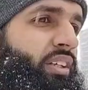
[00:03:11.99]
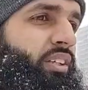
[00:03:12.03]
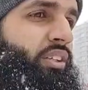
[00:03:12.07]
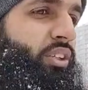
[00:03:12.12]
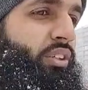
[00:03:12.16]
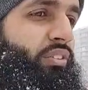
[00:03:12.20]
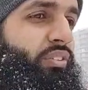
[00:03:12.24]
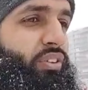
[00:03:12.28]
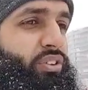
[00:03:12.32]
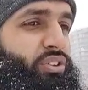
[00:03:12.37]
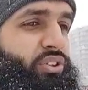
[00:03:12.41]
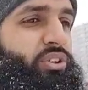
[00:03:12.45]

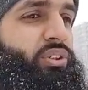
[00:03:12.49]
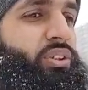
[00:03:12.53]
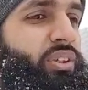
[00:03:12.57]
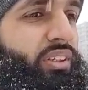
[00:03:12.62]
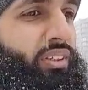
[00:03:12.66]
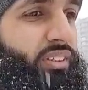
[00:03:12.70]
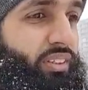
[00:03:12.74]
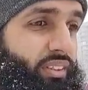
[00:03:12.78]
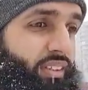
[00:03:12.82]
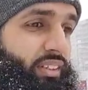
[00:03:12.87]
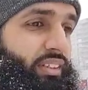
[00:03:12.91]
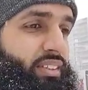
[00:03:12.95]
You've also
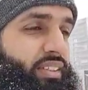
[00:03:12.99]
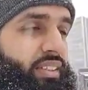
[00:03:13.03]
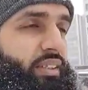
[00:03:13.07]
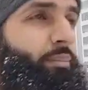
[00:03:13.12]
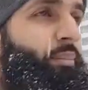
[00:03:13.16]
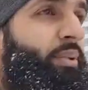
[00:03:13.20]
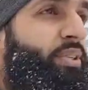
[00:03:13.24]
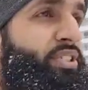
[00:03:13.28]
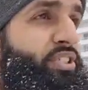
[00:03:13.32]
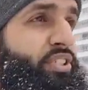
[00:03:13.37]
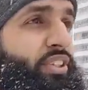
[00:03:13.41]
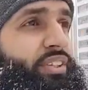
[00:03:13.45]
got, like I said, a
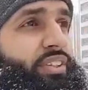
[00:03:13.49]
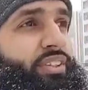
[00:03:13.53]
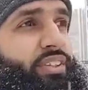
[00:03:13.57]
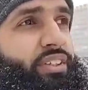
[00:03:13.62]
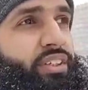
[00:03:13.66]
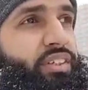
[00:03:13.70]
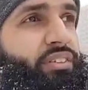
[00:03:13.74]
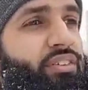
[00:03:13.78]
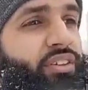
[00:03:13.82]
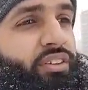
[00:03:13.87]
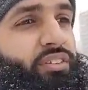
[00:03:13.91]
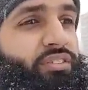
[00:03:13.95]
masjid.
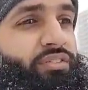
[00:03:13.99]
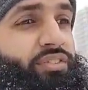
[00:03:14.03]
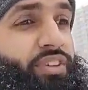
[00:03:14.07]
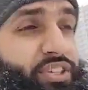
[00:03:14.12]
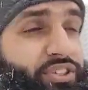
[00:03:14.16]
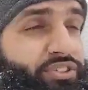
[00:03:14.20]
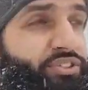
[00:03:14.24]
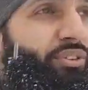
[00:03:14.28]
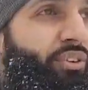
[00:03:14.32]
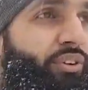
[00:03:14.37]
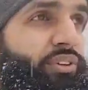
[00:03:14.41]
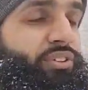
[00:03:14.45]
You've got
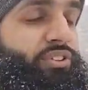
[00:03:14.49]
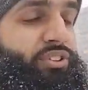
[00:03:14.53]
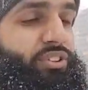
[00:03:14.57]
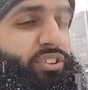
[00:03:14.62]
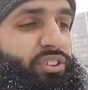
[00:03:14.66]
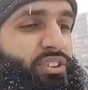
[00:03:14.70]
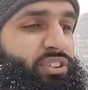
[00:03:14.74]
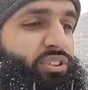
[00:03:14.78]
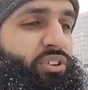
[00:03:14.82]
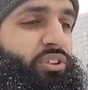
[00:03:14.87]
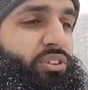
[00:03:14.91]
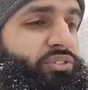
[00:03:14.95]
restaurants,
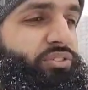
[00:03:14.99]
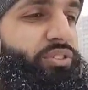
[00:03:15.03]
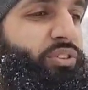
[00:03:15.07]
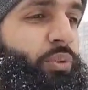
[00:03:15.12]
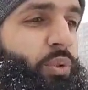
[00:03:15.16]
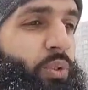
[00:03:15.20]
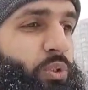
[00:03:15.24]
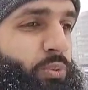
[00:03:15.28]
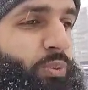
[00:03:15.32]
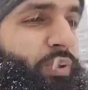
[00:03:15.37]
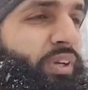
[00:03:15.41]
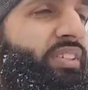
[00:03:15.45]
sort of
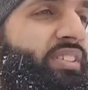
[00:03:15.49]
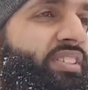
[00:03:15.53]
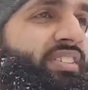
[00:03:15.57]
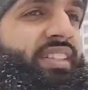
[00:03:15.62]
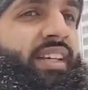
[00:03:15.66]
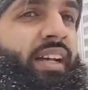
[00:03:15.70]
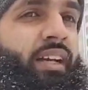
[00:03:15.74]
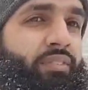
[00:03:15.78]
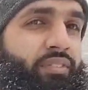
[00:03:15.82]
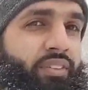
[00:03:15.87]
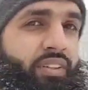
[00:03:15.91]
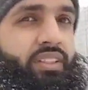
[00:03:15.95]
newish ones,
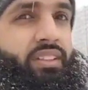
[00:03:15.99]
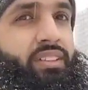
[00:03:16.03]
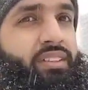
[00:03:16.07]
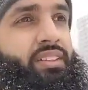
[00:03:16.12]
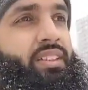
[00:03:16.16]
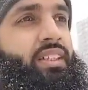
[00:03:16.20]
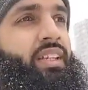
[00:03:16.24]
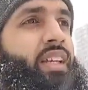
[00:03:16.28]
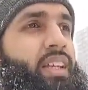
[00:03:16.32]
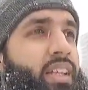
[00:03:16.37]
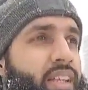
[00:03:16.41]
cafes.